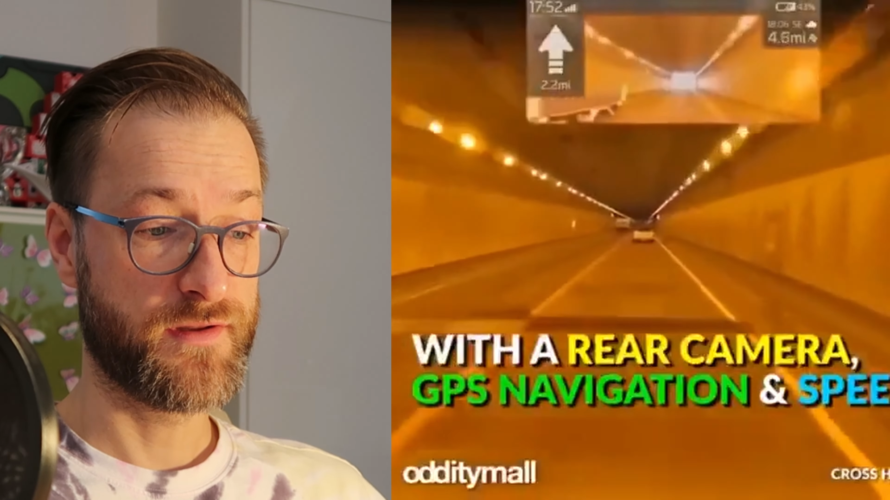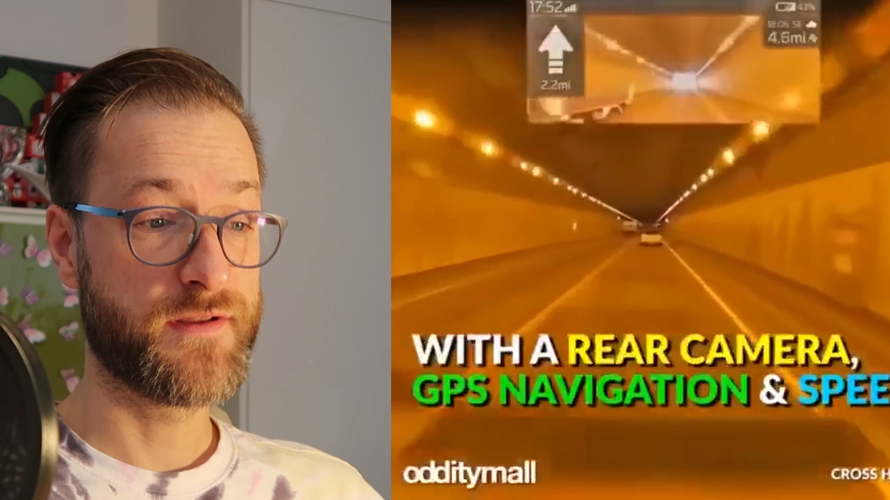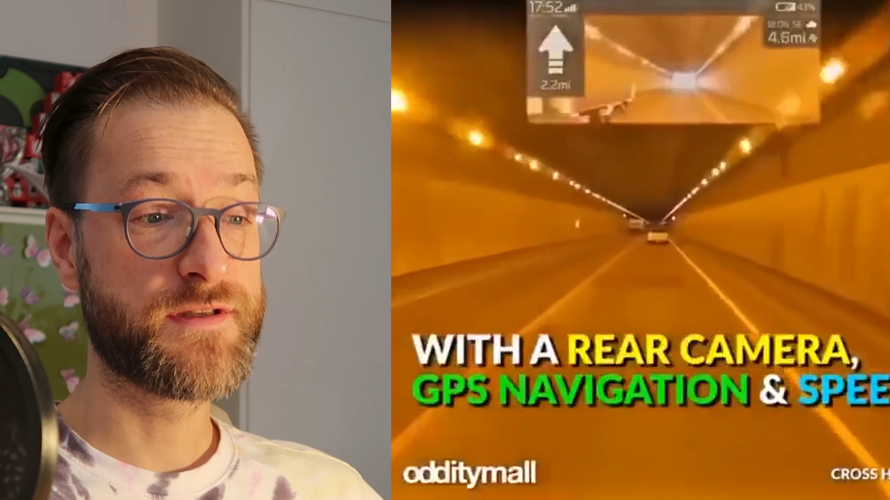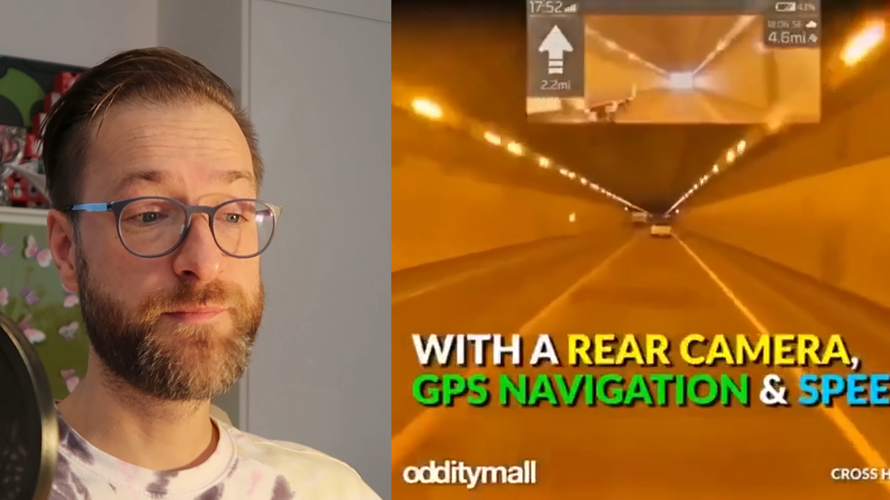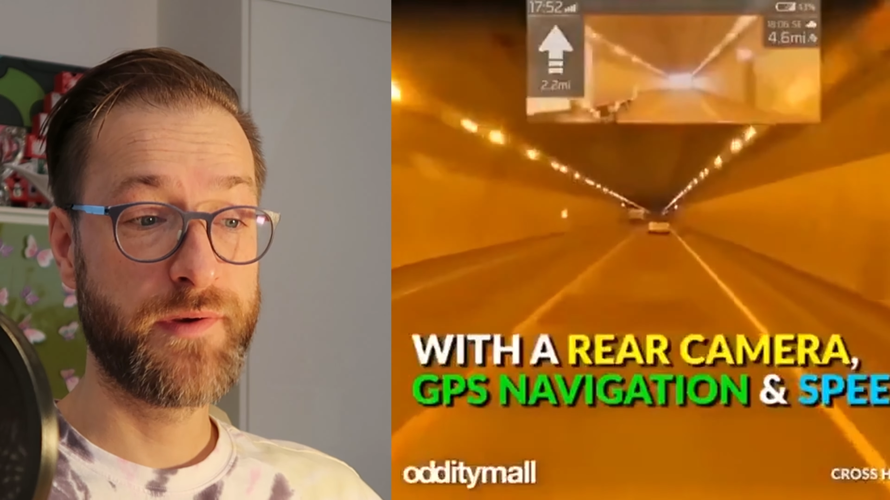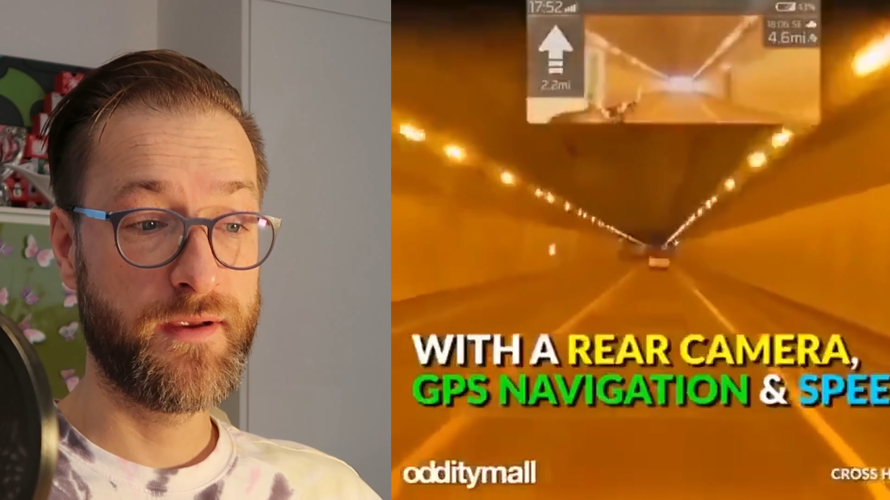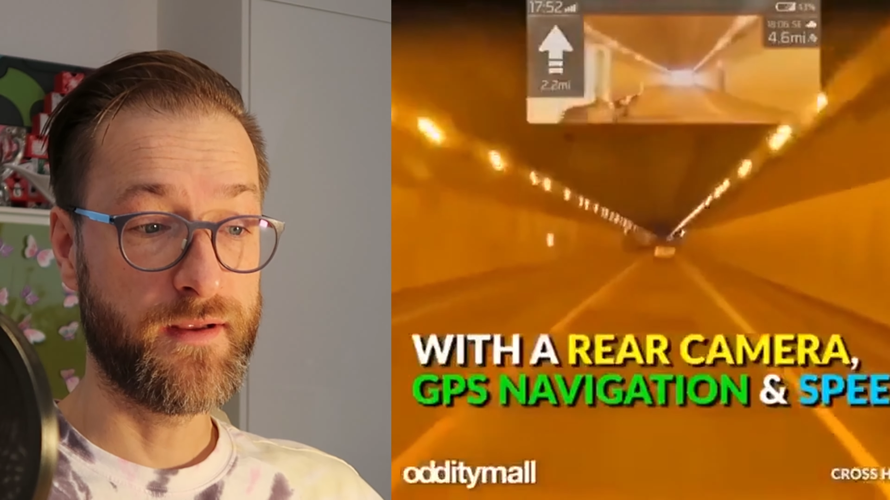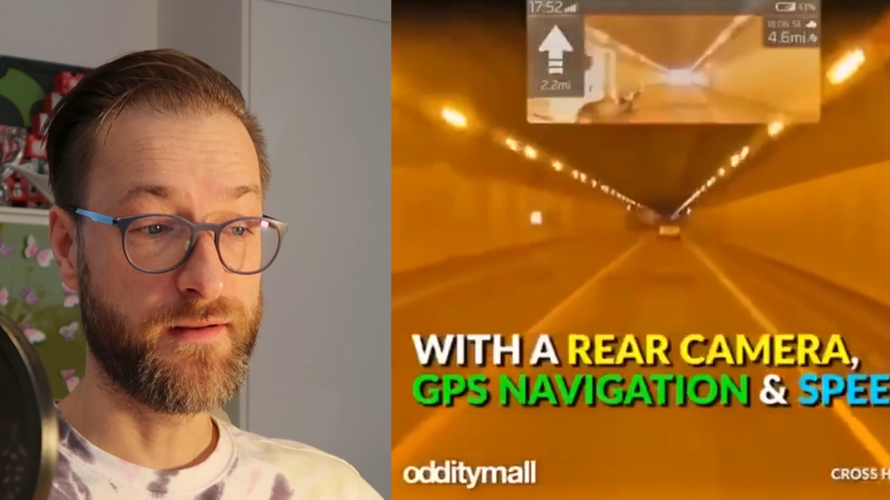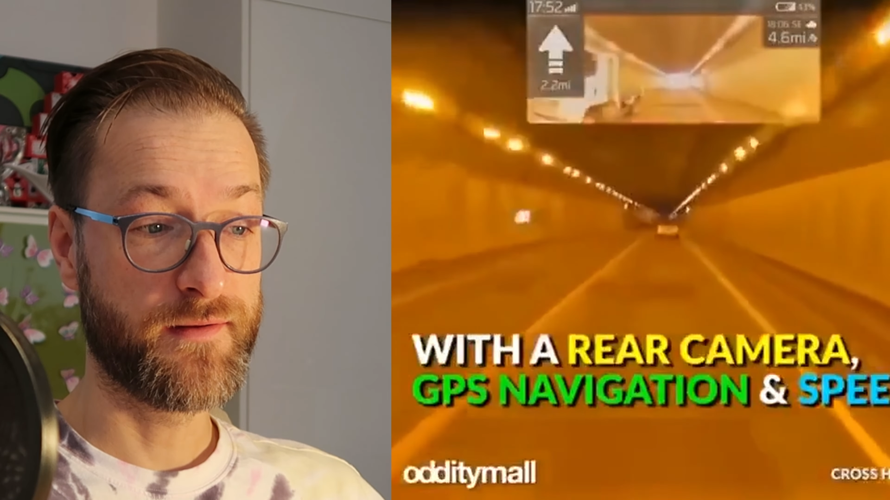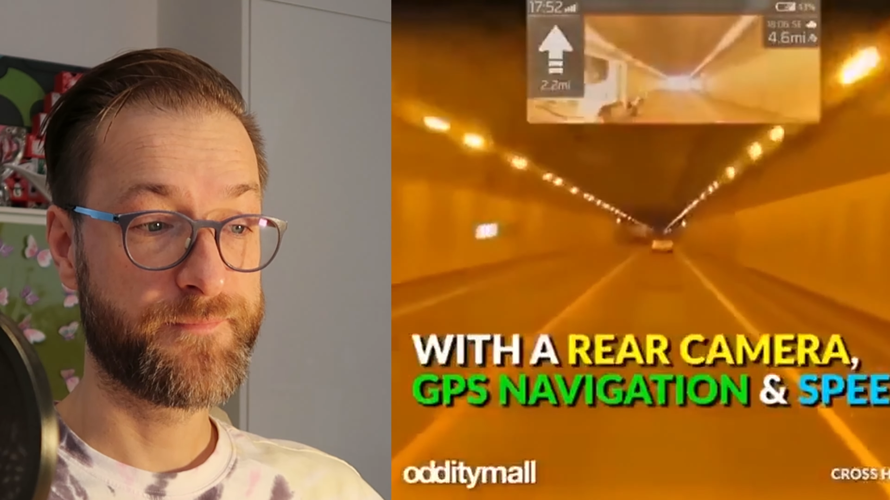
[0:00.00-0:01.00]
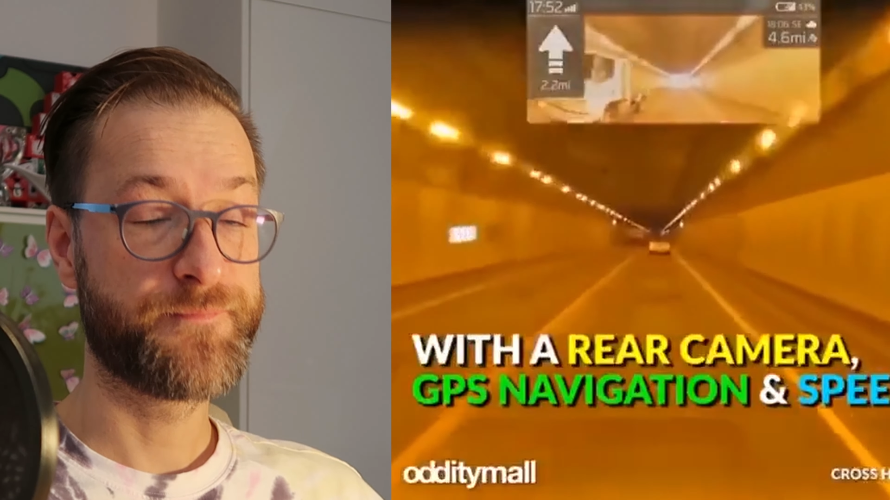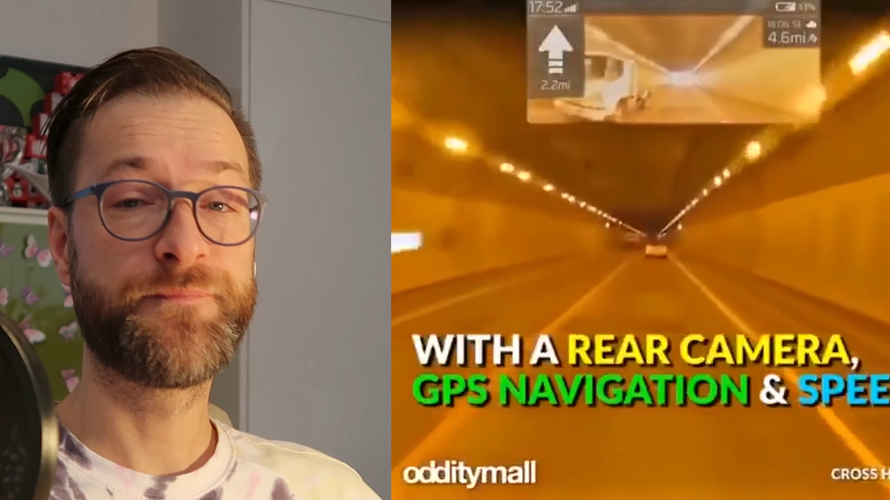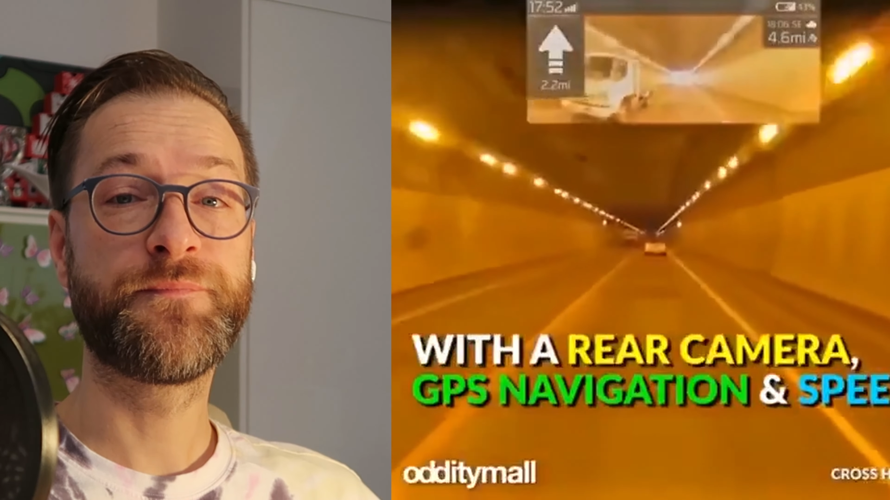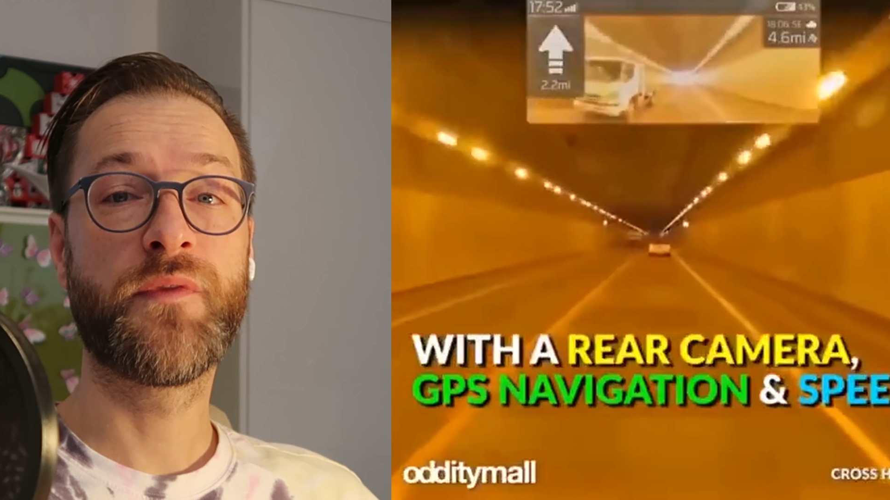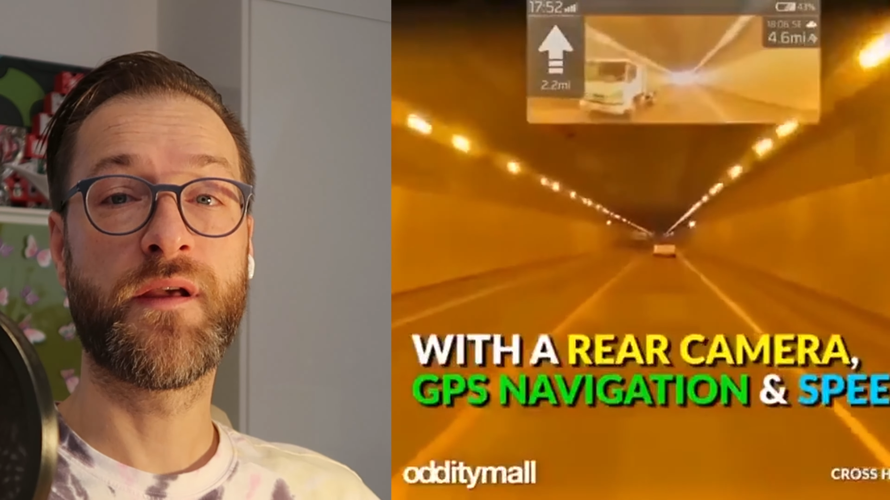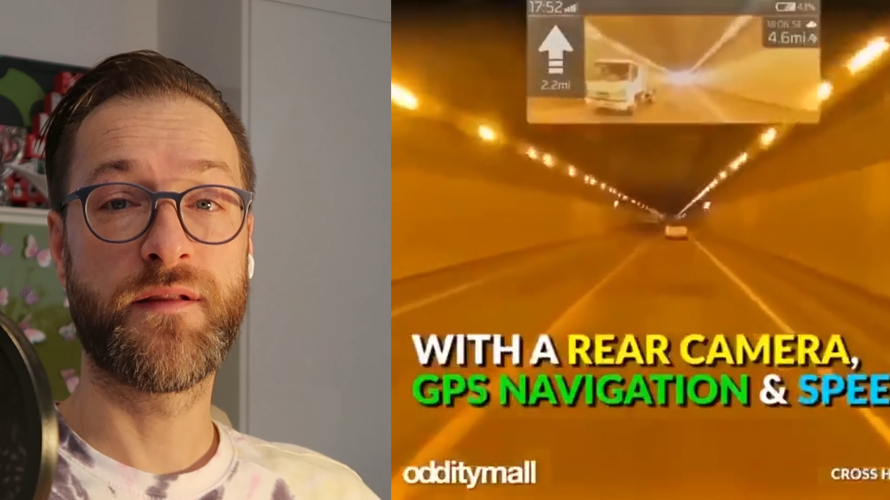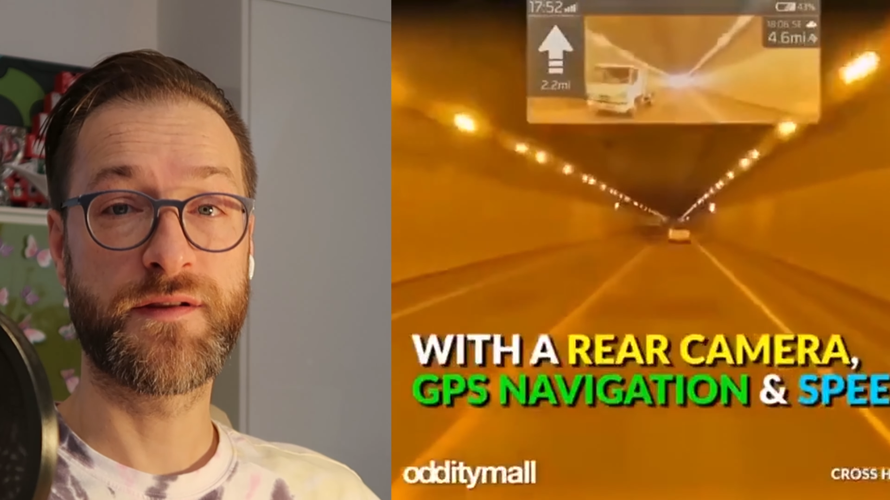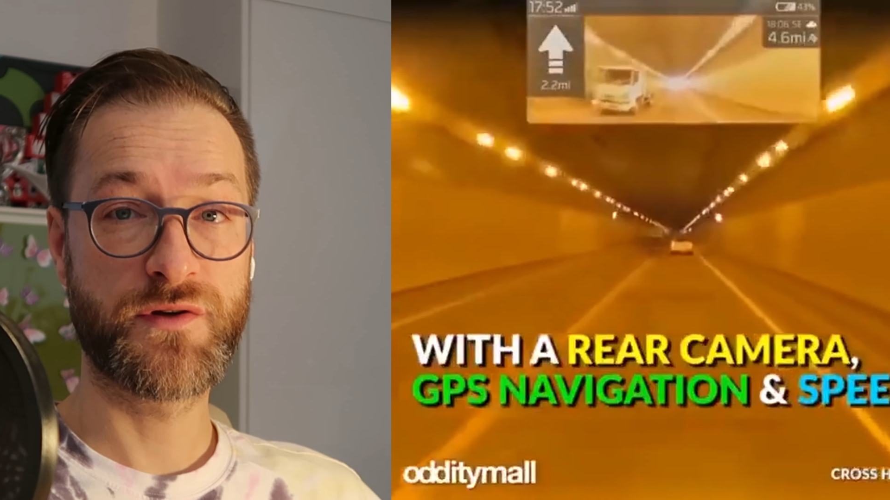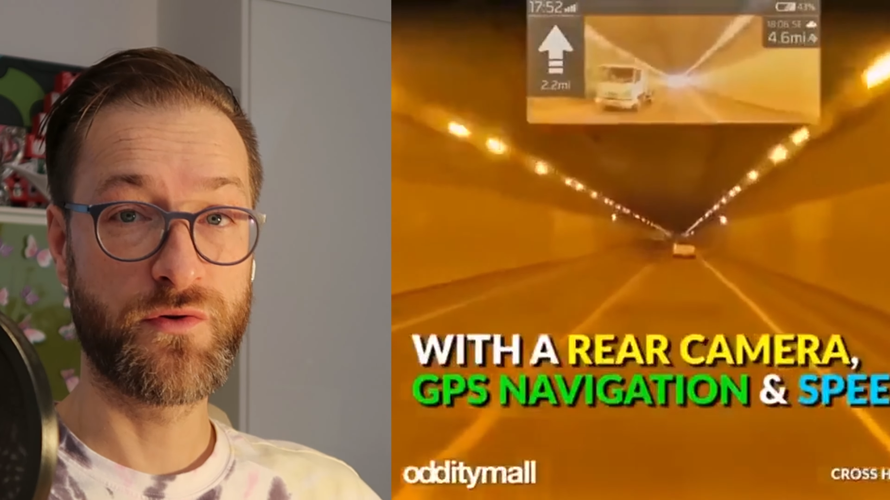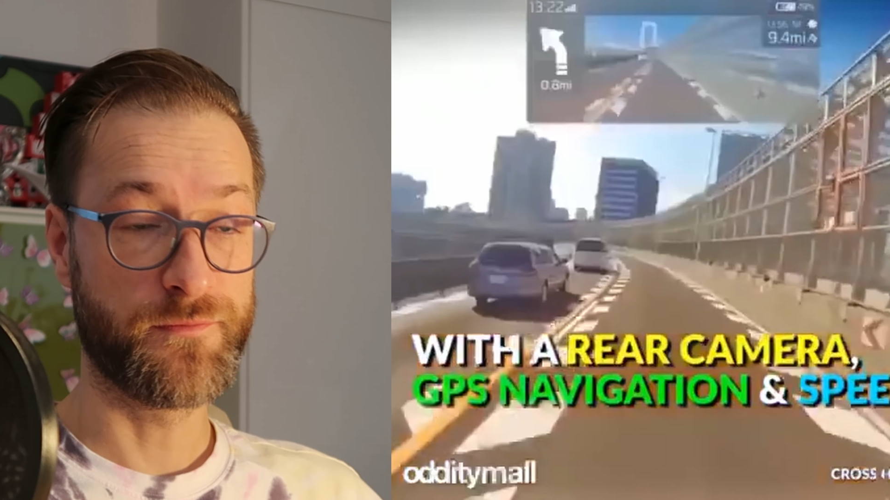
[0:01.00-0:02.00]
speed. That's cool.